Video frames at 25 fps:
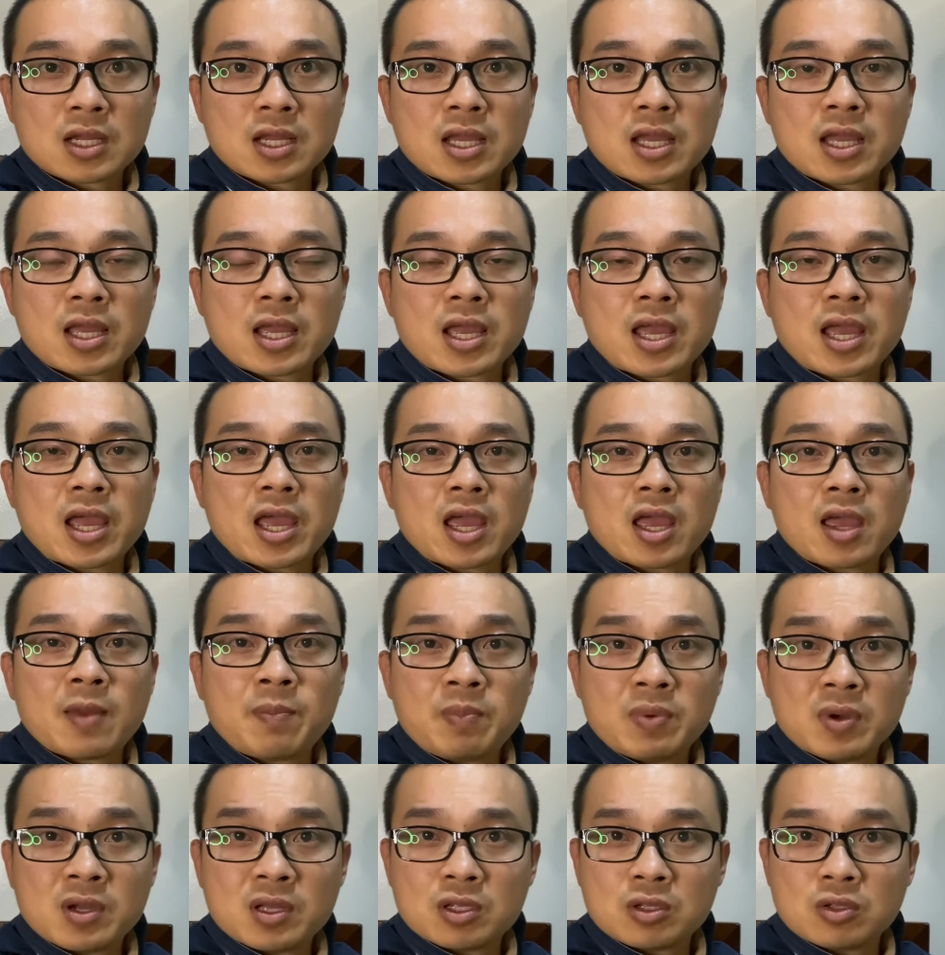
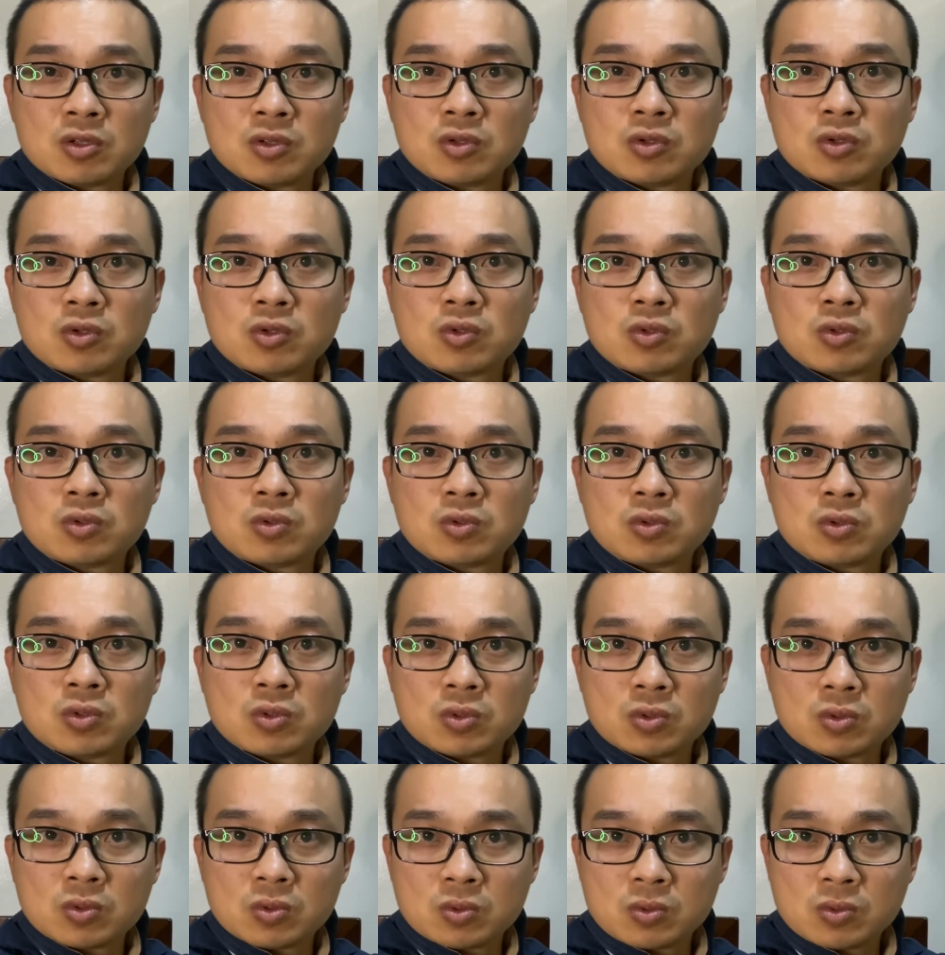happen
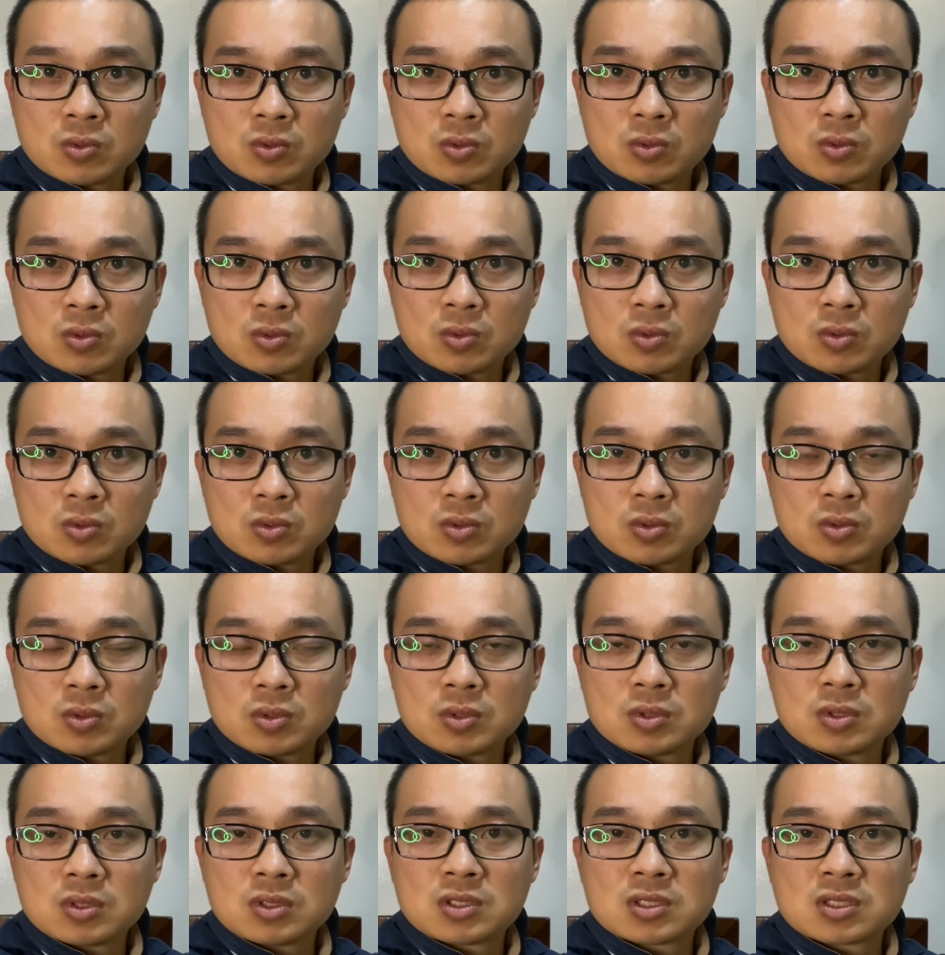to
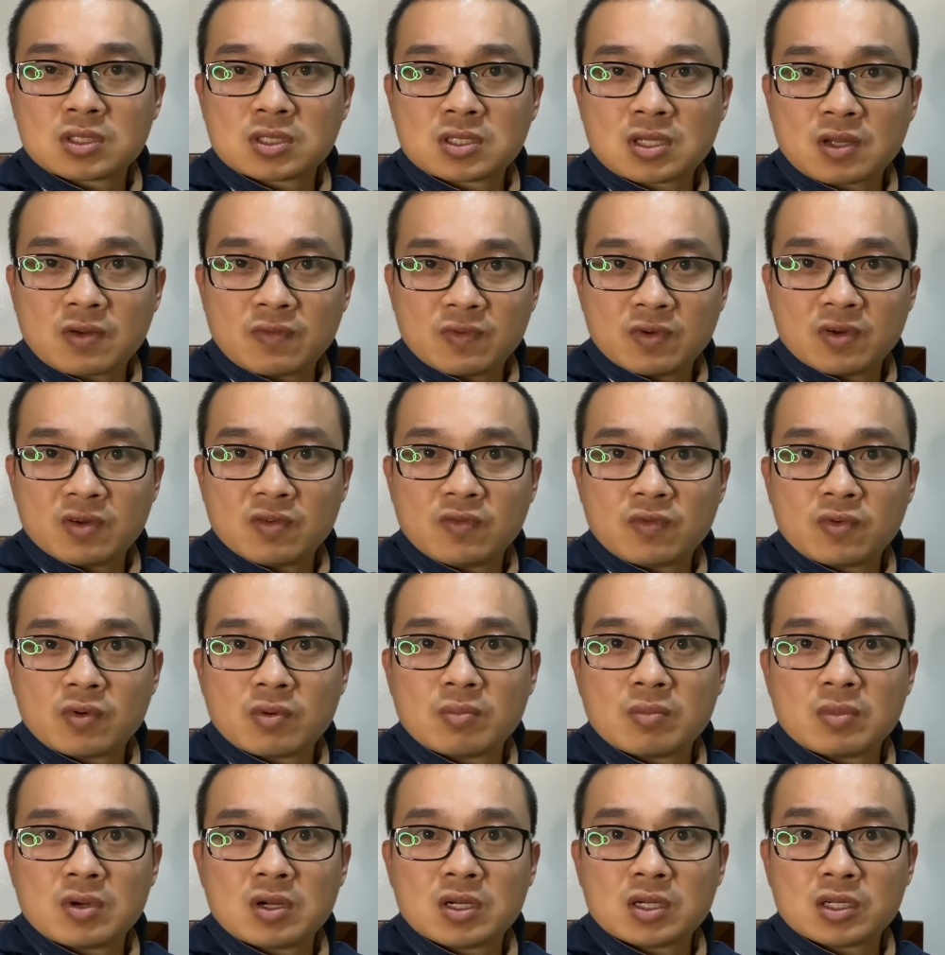suffer
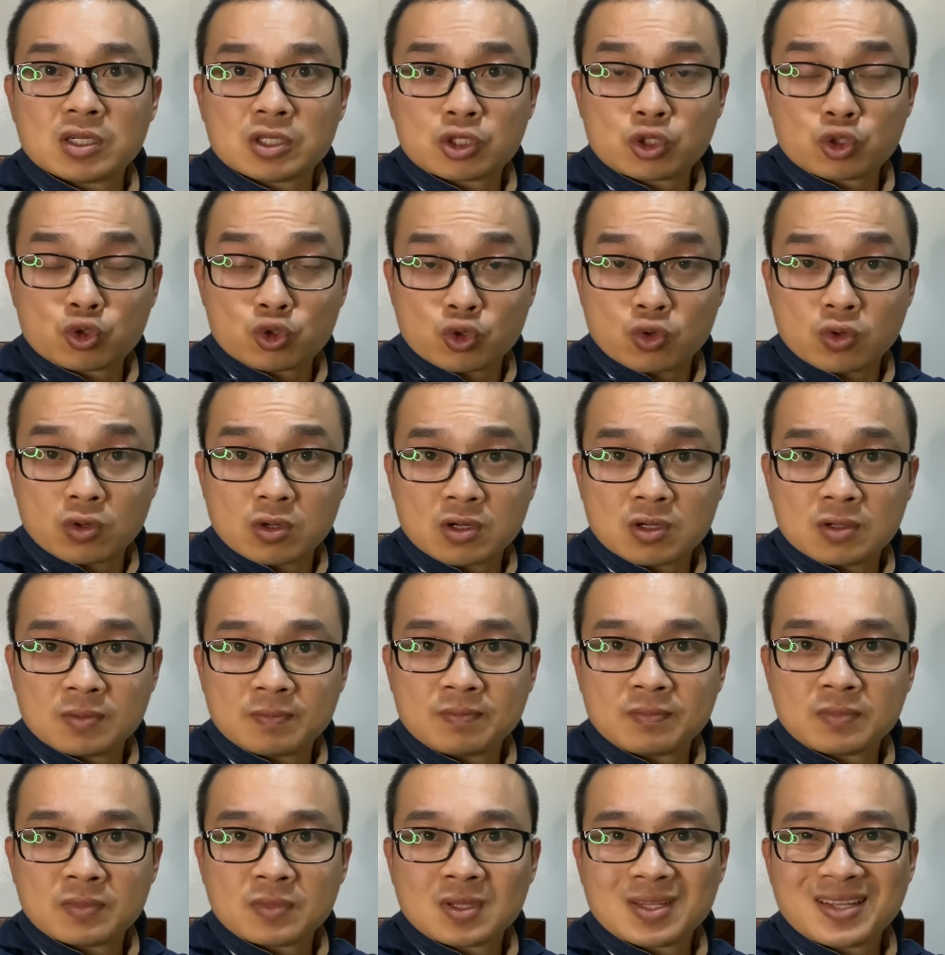from a stroke,
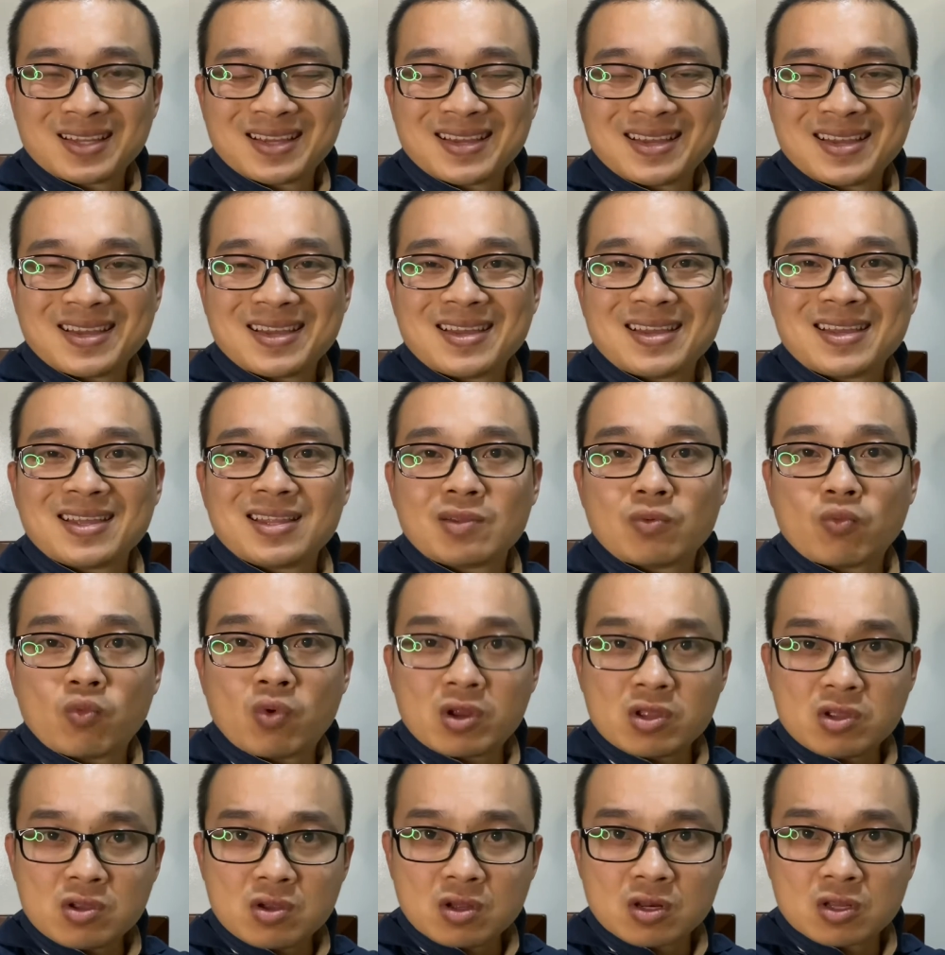what
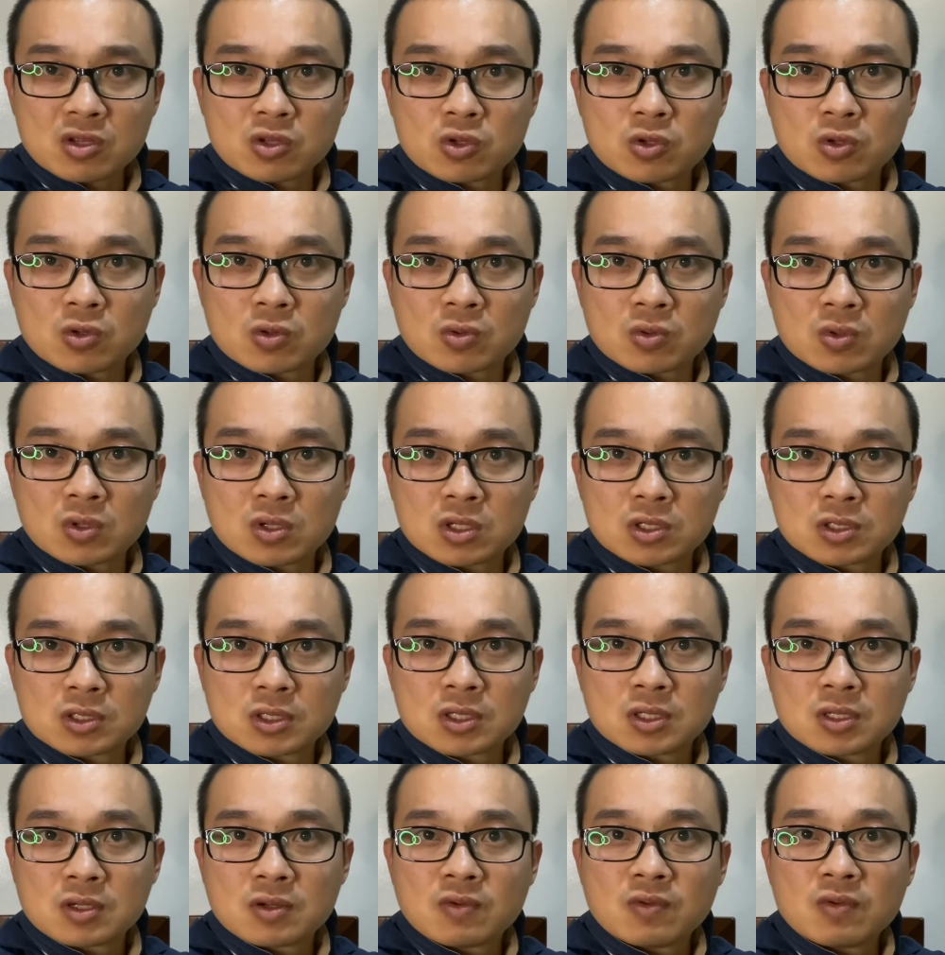you're gonna do is,
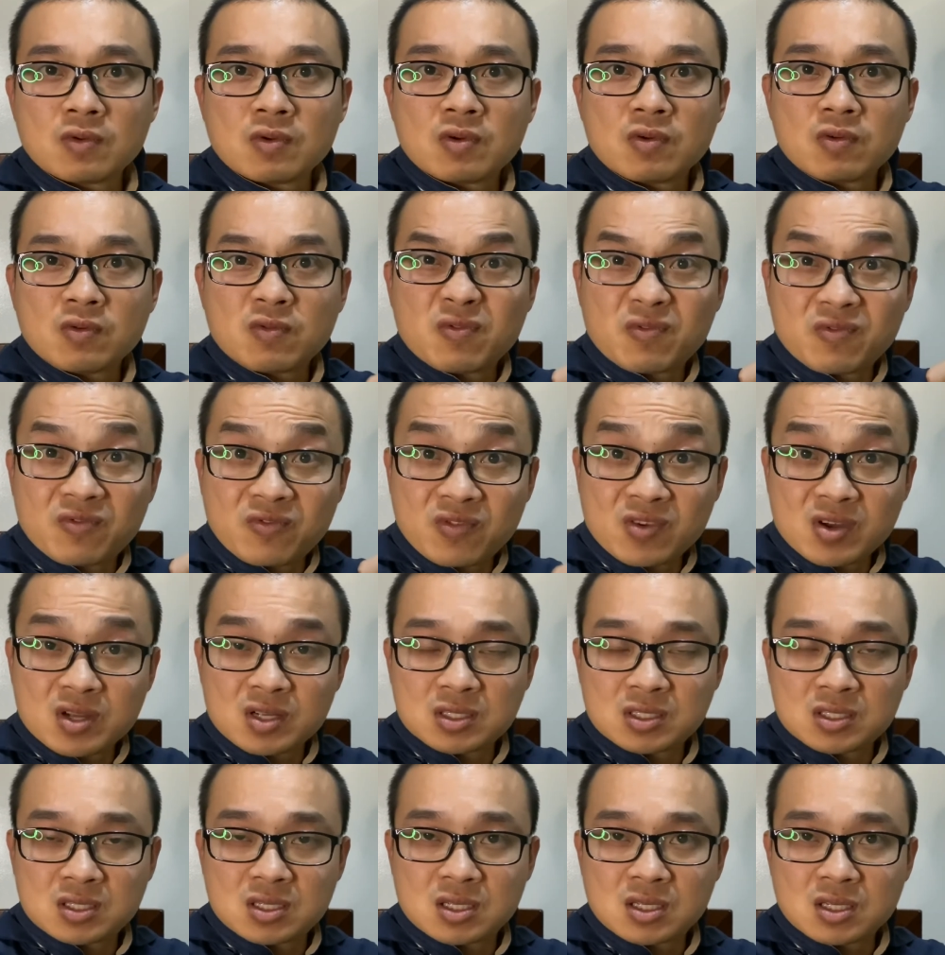first
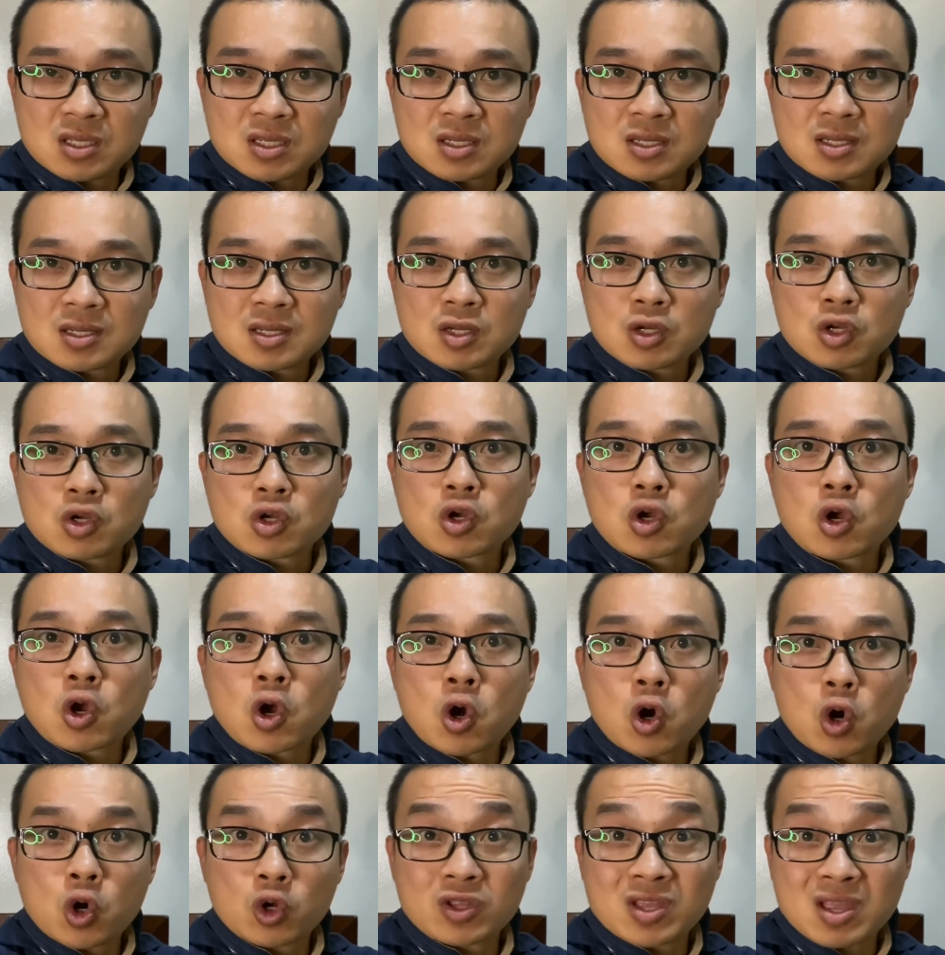thing,
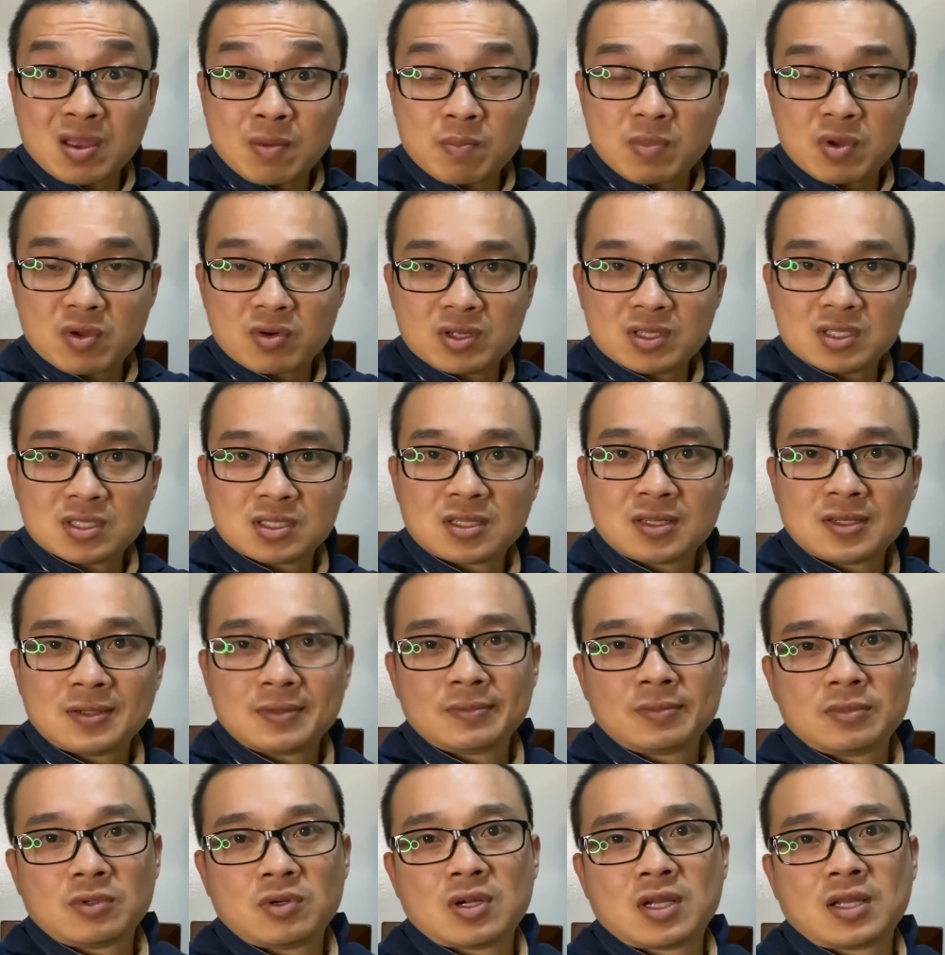call the ambulance.
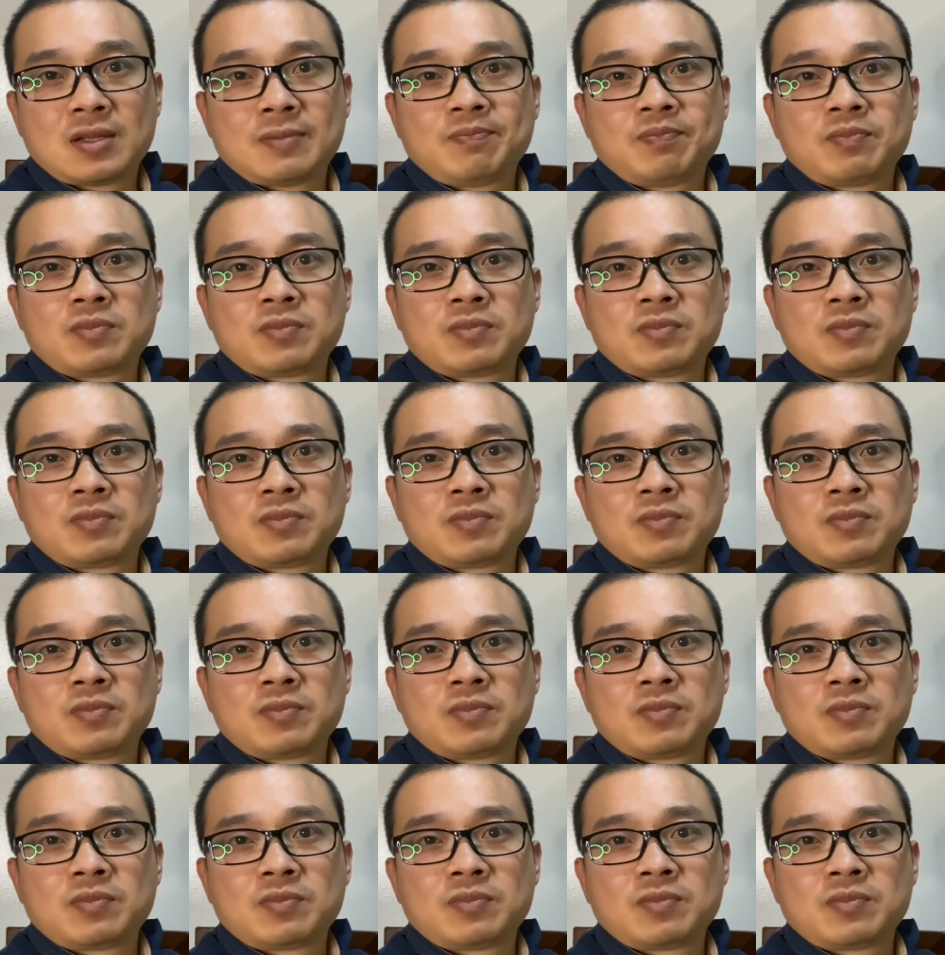Right.